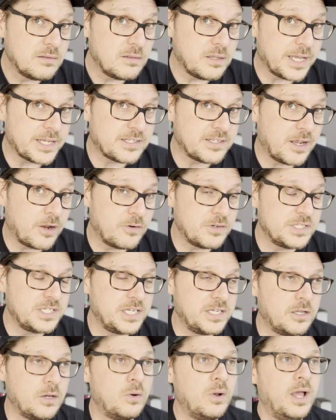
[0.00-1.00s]
like
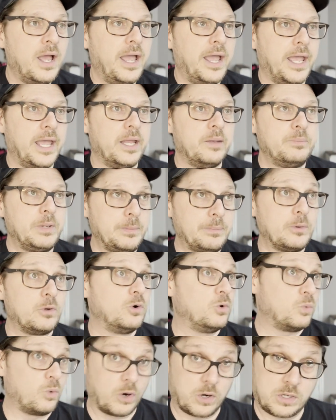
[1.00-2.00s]
Tarantino, and people
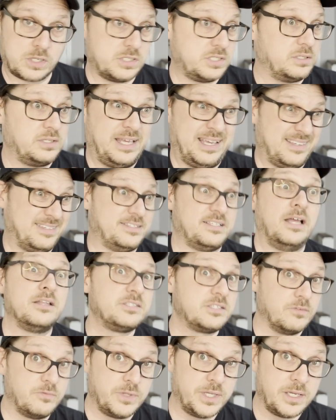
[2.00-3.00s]
who worked
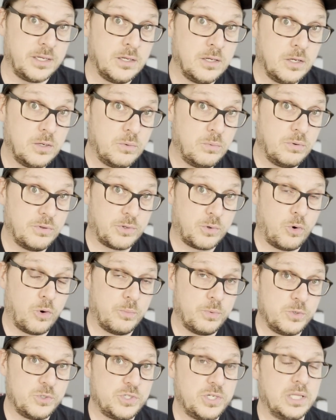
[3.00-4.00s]
extensively with
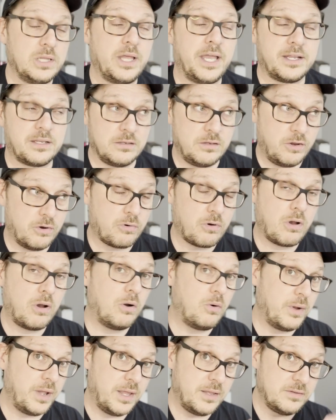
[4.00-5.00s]
Corbucci, like
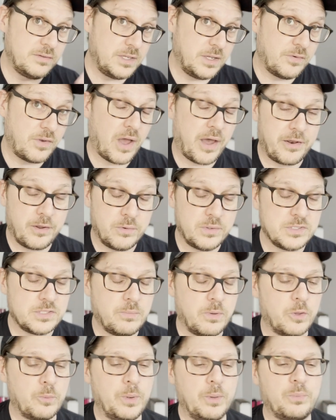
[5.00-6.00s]
Nero and Deodato and
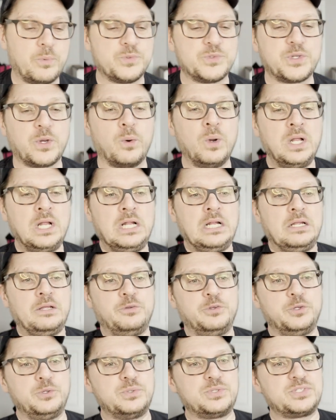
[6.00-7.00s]
some other people. So
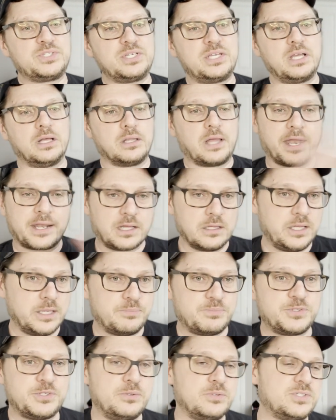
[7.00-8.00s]
you see a lot of
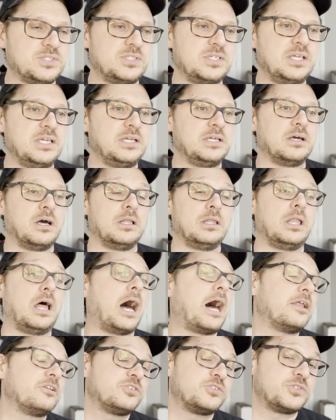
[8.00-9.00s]
clips, you see a
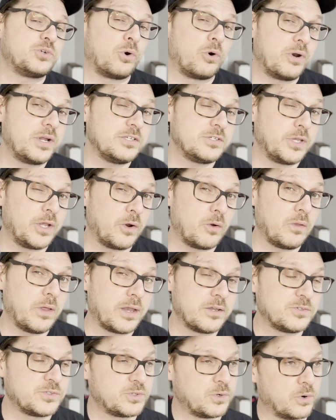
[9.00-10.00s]
lot of stories, you hear a
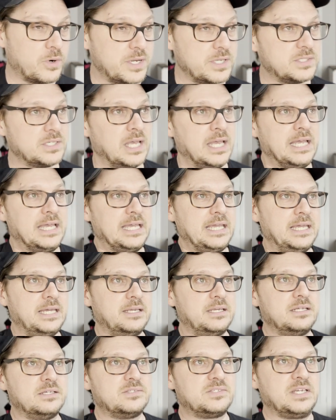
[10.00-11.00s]
lot of stories.
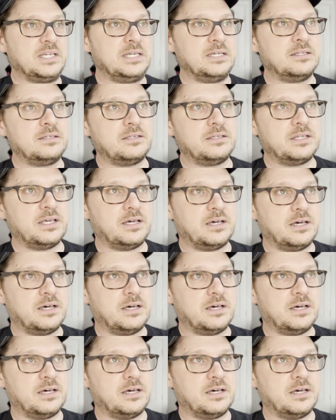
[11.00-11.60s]
It is in